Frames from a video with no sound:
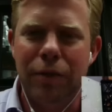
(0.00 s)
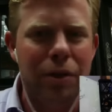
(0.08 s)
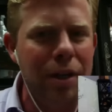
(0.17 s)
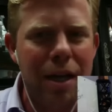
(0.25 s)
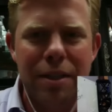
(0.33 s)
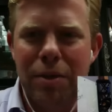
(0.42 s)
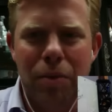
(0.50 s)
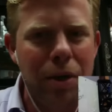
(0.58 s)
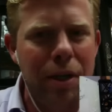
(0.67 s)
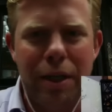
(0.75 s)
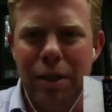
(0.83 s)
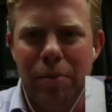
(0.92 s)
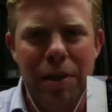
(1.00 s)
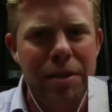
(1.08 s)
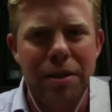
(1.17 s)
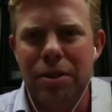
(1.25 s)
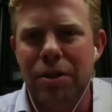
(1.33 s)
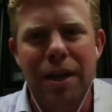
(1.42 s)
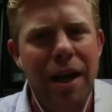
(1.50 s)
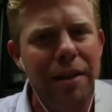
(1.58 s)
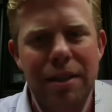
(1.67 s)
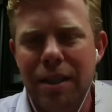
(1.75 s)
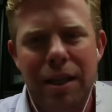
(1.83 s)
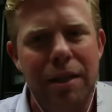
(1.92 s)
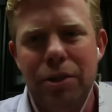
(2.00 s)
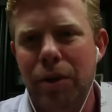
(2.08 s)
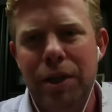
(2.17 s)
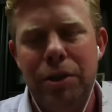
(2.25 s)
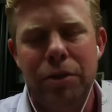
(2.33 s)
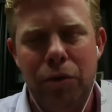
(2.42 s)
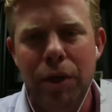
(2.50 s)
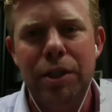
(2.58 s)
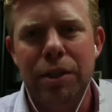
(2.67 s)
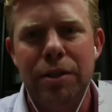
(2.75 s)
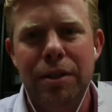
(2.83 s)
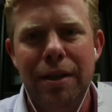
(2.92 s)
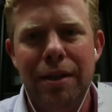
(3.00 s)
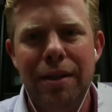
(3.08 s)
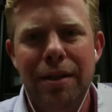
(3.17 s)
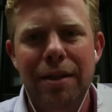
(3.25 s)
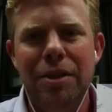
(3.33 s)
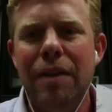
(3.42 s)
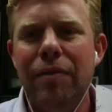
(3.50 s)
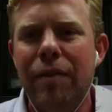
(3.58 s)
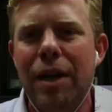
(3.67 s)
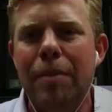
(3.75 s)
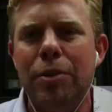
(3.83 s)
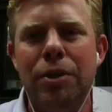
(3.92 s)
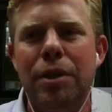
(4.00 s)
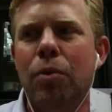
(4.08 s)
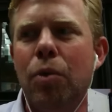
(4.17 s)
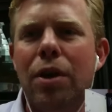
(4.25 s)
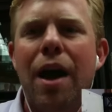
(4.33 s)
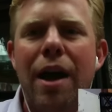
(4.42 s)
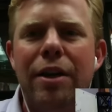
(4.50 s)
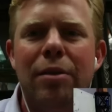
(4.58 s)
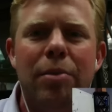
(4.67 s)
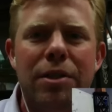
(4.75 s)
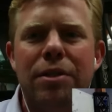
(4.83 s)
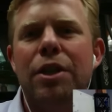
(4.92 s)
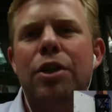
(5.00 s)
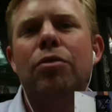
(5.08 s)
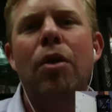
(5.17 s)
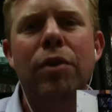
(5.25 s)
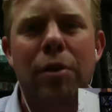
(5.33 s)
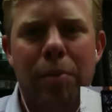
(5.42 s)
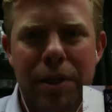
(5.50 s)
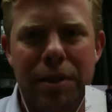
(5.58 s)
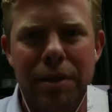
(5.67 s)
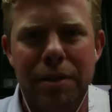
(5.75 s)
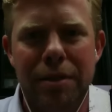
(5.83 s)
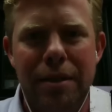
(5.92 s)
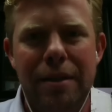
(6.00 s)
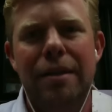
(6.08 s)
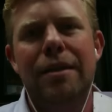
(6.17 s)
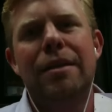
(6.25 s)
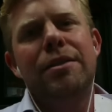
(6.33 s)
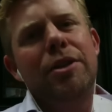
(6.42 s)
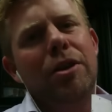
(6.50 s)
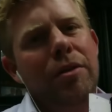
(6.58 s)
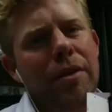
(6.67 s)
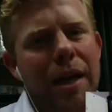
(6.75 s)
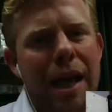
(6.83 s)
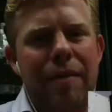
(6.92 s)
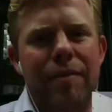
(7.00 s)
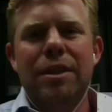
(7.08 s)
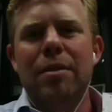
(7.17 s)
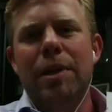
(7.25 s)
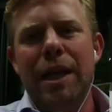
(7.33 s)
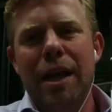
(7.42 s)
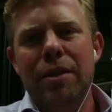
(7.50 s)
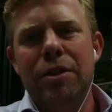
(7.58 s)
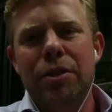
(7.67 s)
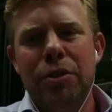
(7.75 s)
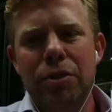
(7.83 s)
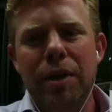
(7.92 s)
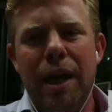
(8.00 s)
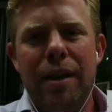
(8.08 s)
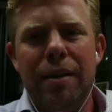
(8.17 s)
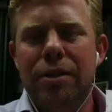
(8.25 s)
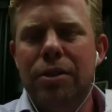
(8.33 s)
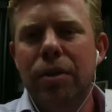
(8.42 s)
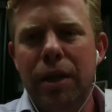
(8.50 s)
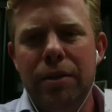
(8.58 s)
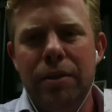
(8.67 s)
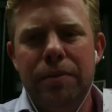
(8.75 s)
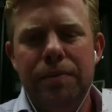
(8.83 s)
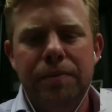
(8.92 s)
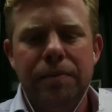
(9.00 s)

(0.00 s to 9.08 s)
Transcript: if you're constantly working in your business, you're constantly in the trenches. You never have an opportunity to work on your business and grow your business. So having somebody else to do that is critical.